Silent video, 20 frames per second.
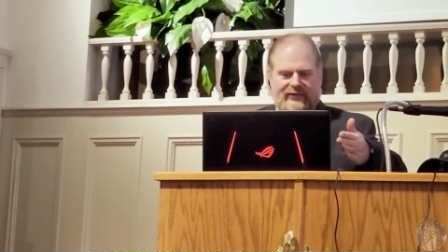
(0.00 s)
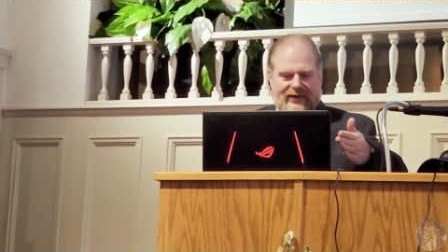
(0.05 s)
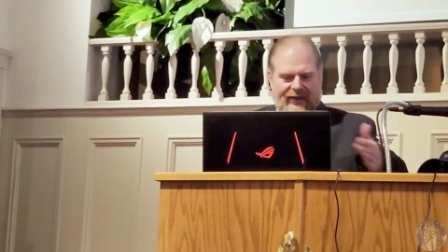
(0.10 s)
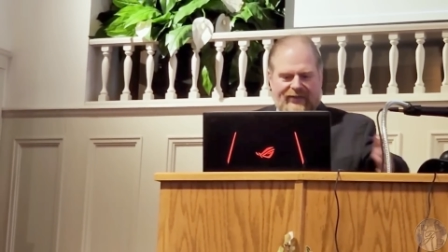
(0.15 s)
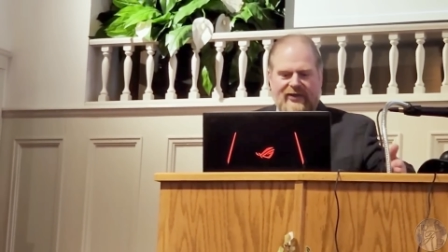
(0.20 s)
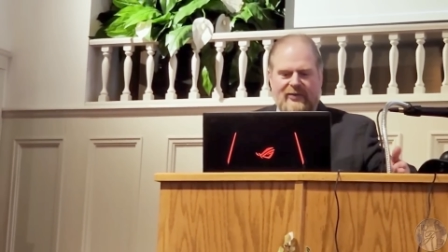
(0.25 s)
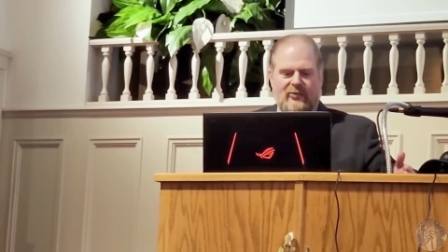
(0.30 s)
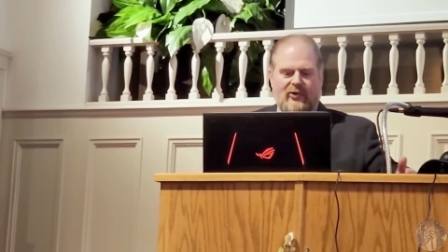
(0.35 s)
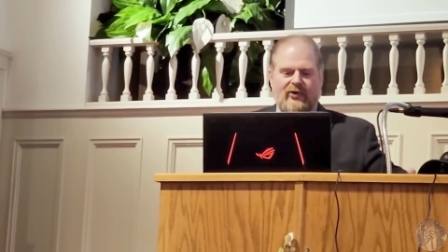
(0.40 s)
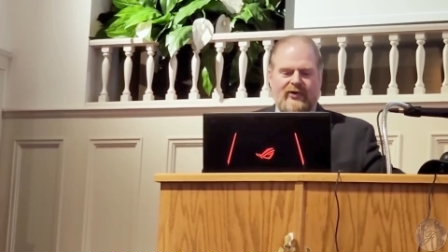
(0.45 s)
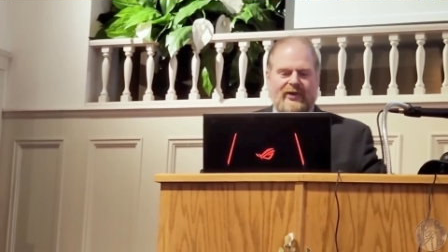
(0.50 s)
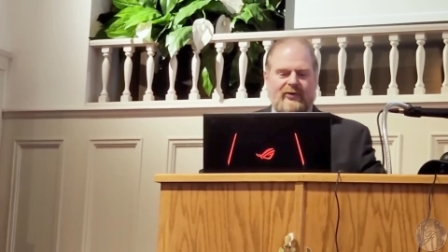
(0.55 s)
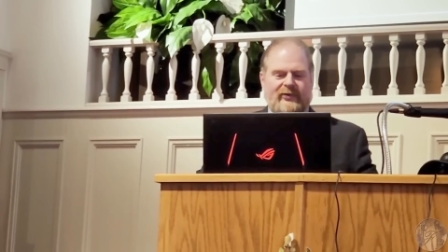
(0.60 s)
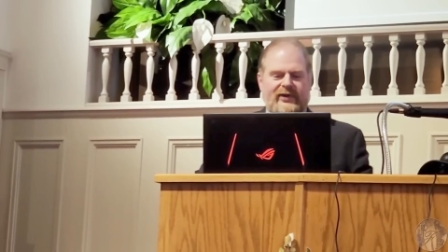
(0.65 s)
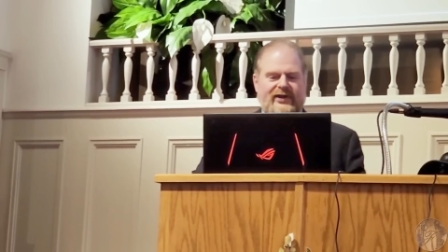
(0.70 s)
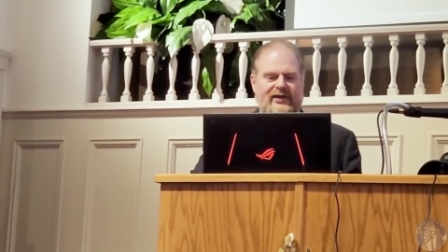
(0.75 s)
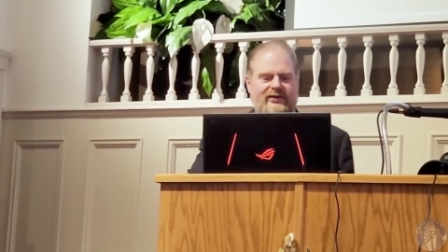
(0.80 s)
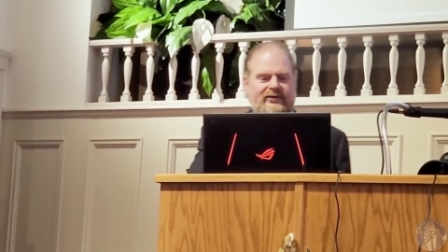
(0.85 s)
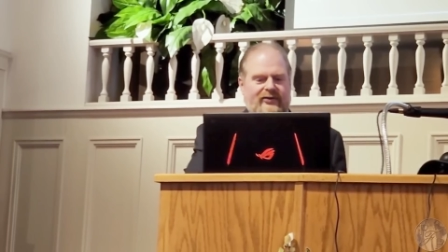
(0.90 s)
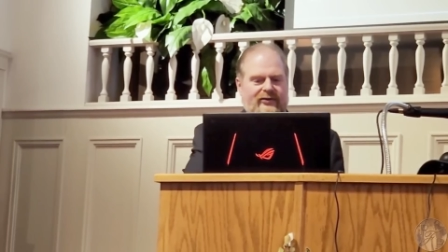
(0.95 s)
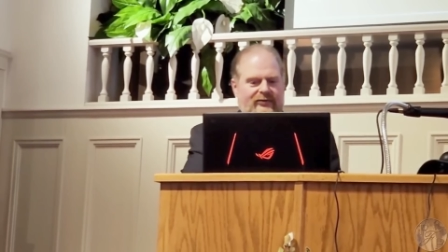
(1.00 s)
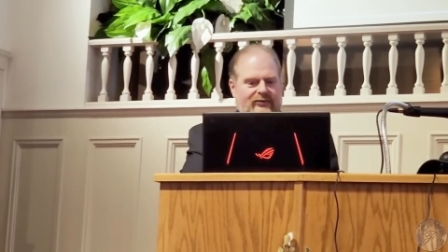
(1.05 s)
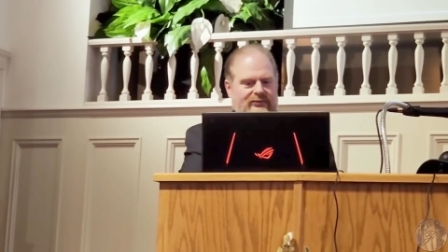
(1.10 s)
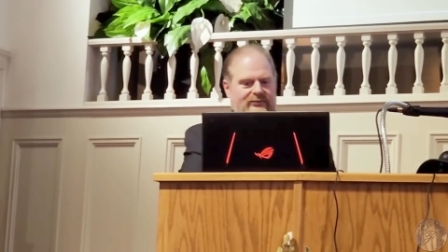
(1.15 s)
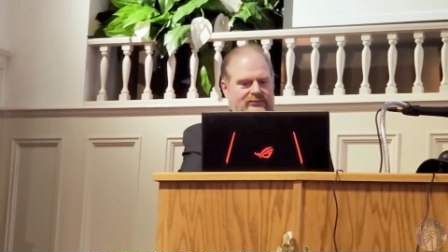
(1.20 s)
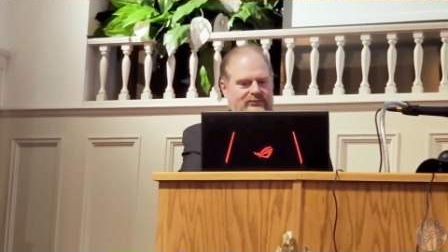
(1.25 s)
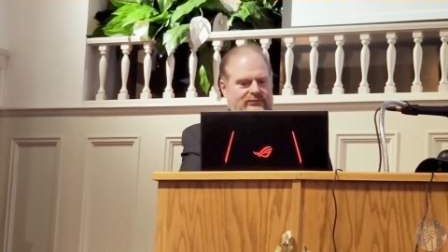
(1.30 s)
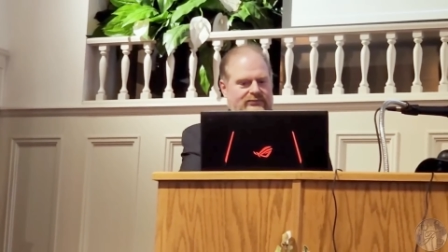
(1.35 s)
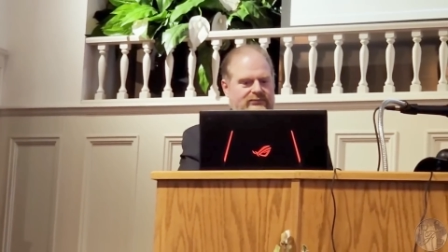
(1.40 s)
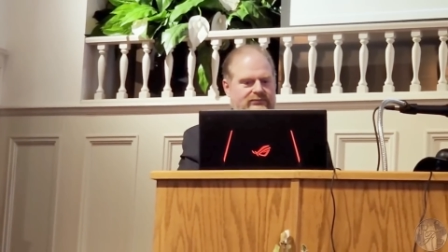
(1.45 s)
Nothing more that we can do.
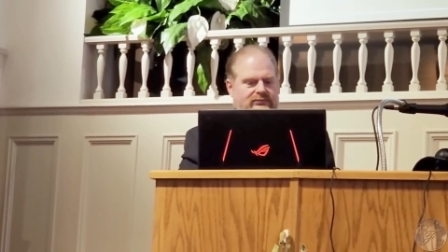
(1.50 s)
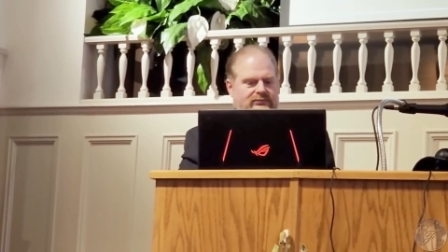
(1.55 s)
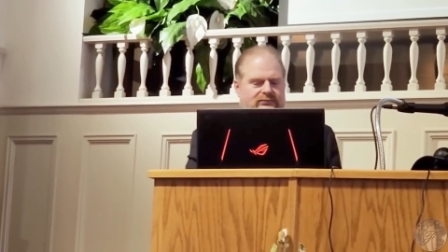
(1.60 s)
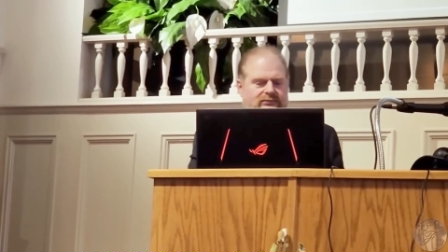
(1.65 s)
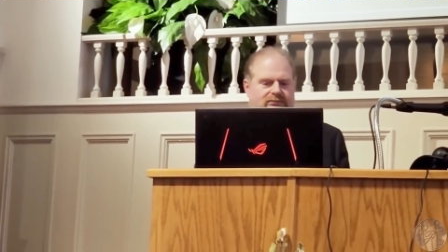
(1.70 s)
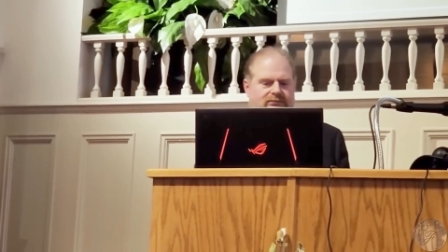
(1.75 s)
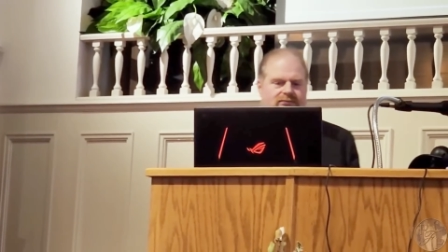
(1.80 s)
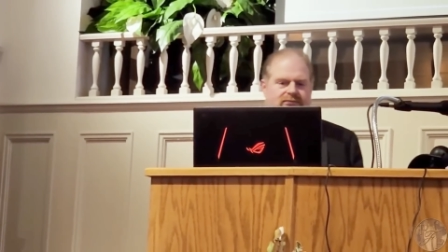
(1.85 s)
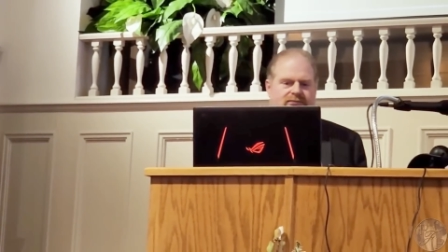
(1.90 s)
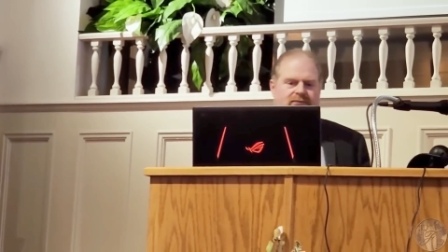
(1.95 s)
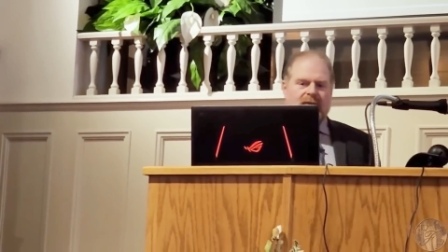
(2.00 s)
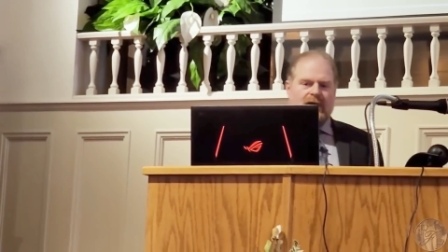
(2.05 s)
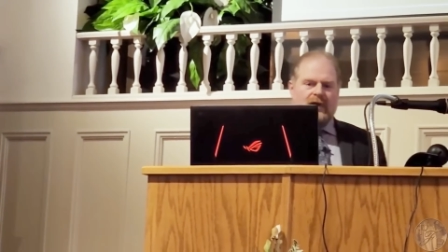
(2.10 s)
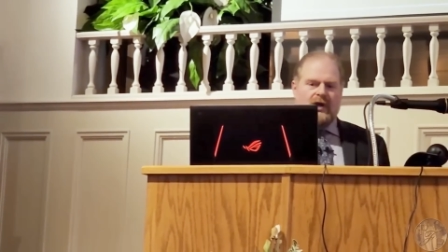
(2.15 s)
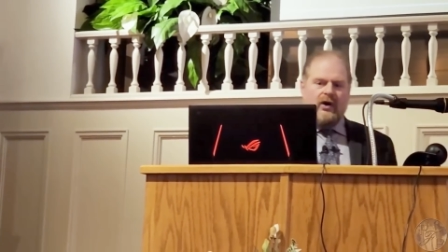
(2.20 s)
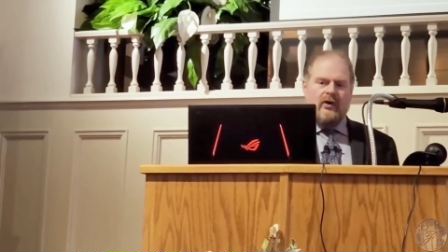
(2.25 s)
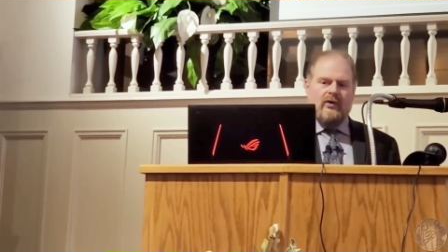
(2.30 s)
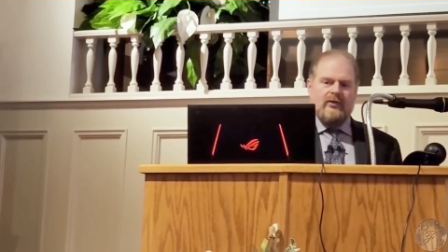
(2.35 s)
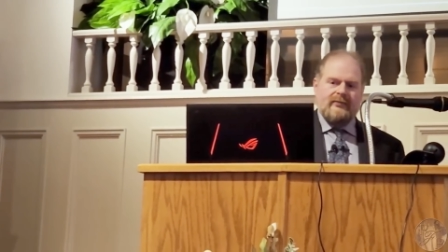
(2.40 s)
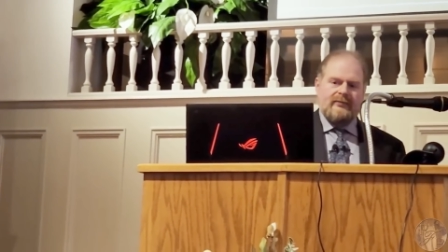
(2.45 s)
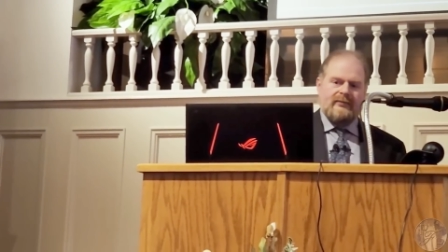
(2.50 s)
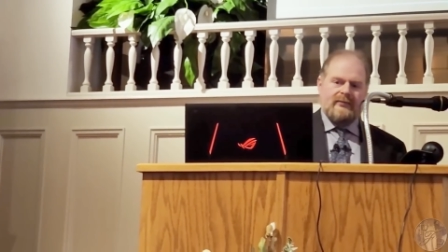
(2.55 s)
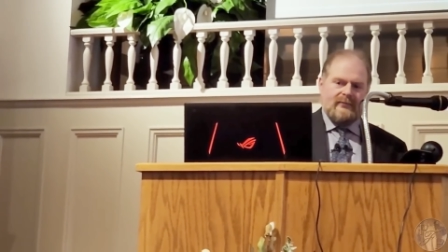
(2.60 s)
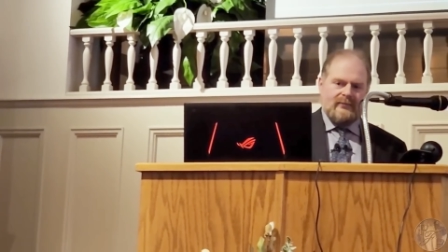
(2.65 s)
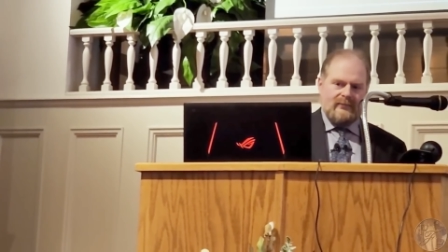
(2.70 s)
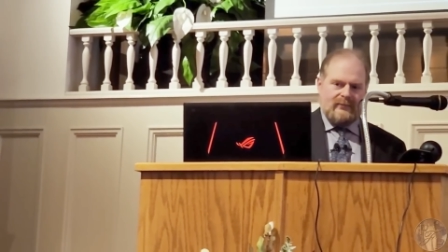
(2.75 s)
Oh,